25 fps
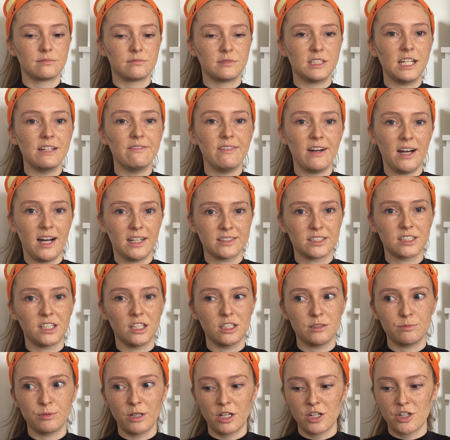If I had
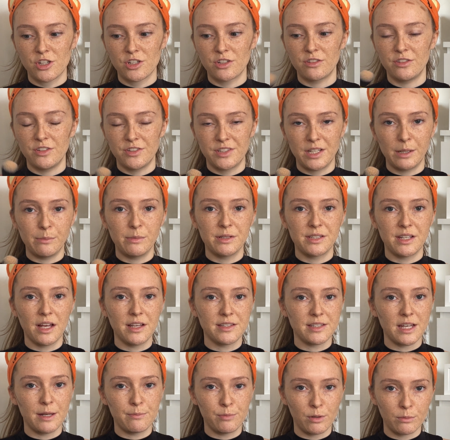another brush the same as this,
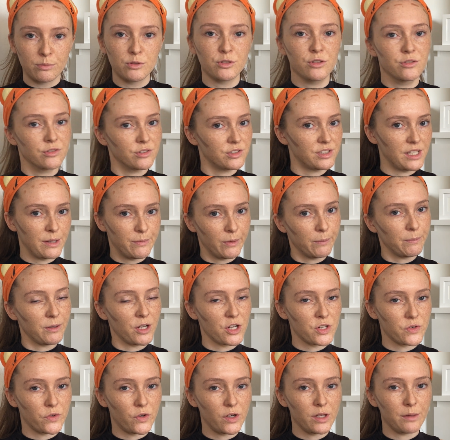I'd probably use a separate
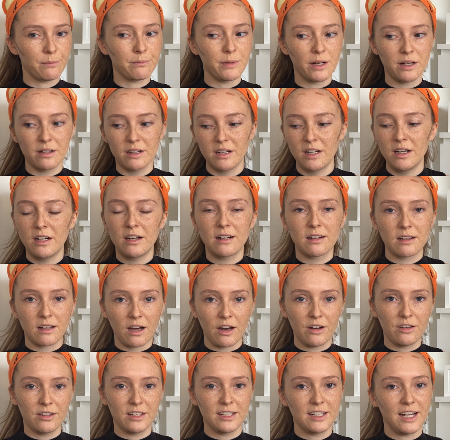brush for them, but
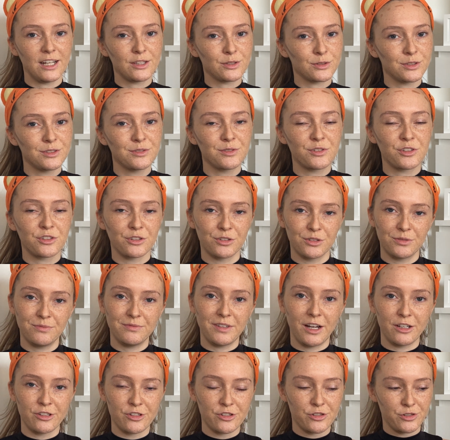currently I don't, so
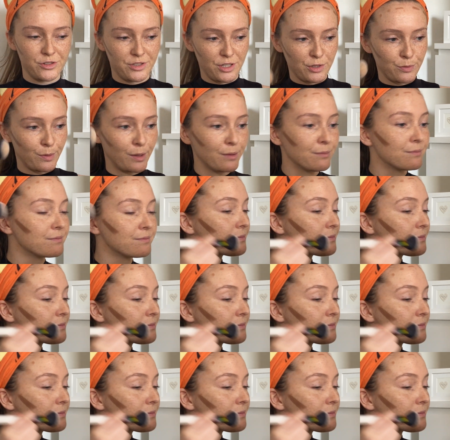I'll just use this one.